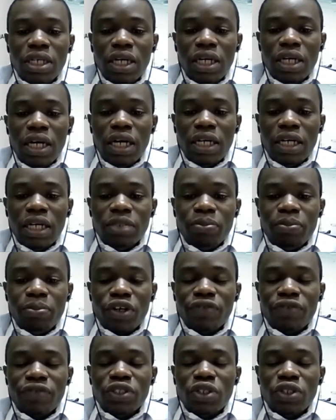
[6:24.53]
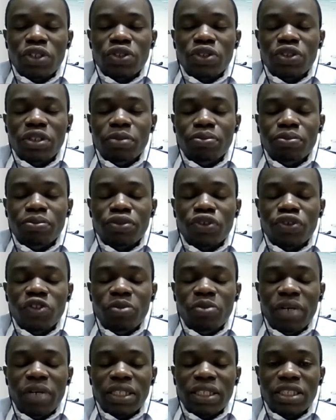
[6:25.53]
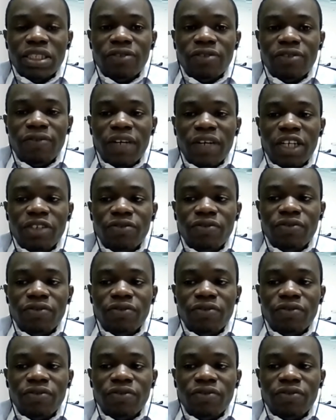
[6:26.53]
and profit also improved by 35%